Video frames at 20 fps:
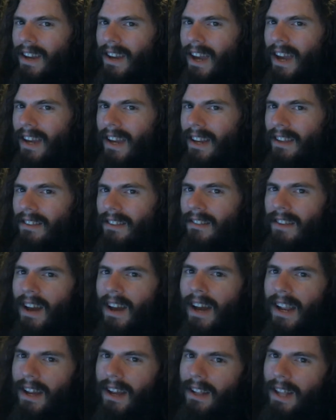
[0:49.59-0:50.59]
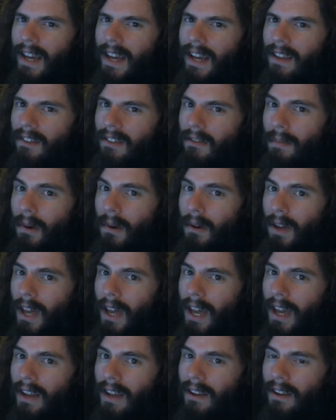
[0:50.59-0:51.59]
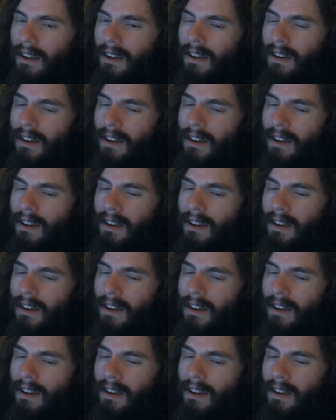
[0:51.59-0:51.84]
and it's not LA, it's Spokane.